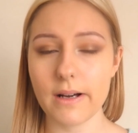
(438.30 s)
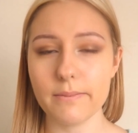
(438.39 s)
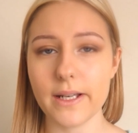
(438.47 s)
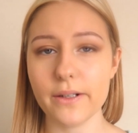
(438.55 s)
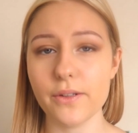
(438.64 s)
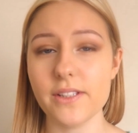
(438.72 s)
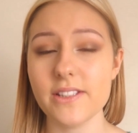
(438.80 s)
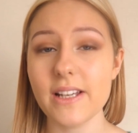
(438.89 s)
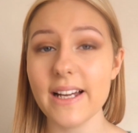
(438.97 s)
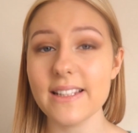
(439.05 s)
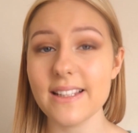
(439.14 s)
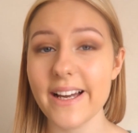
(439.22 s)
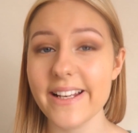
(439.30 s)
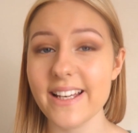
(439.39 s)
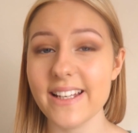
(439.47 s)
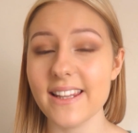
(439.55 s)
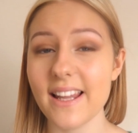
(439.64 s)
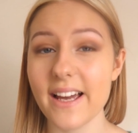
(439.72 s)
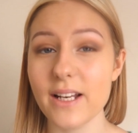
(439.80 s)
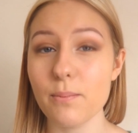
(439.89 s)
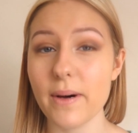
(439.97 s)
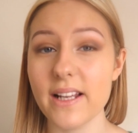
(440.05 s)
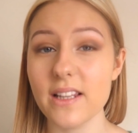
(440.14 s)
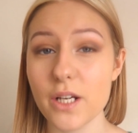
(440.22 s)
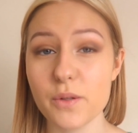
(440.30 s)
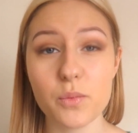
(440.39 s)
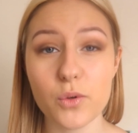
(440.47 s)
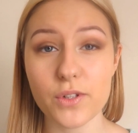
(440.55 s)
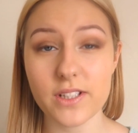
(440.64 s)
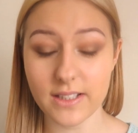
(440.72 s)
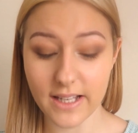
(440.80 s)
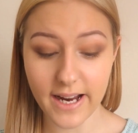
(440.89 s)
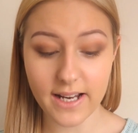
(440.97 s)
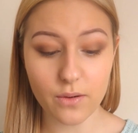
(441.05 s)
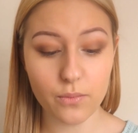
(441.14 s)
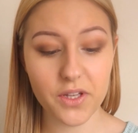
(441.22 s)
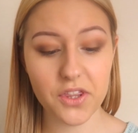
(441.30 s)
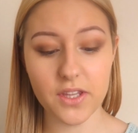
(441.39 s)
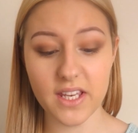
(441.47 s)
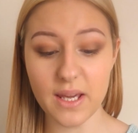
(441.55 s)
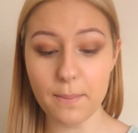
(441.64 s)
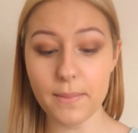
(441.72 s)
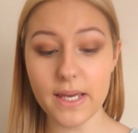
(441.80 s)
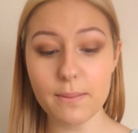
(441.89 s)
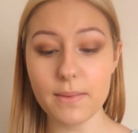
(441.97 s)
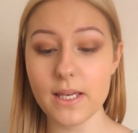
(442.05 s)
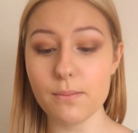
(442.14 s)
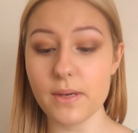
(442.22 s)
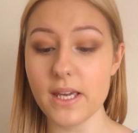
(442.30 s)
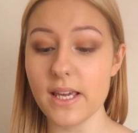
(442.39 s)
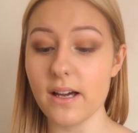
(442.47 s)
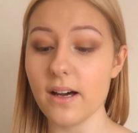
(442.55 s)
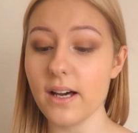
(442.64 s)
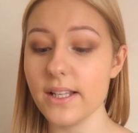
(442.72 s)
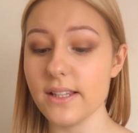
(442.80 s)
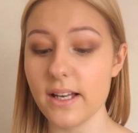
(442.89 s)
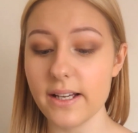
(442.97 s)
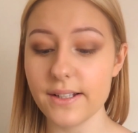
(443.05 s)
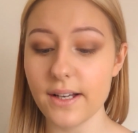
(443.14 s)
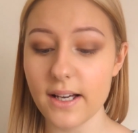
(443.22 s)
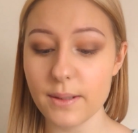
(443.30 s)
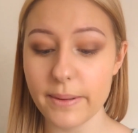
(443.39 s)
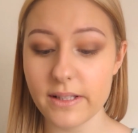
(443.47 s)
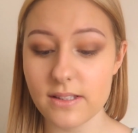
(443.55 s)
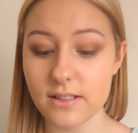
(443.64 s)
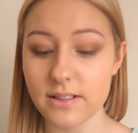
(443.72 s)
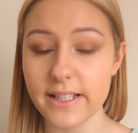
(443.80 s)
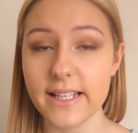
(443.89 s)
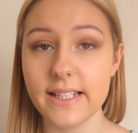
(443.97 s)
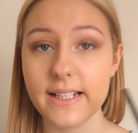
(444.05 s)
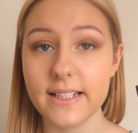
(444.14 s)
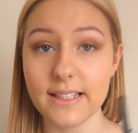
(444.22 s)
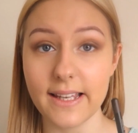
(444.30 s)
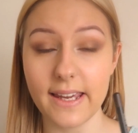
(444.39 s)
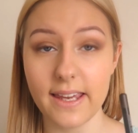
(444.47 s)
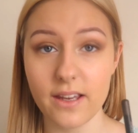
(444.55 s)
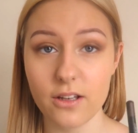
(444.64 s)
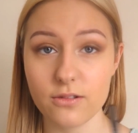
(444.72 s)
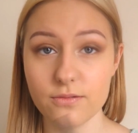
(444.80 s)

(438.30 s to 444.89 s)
I'm now going to tightline and line my lower waterline with the MeMeMe Eyeline Eye Pencil in Clay.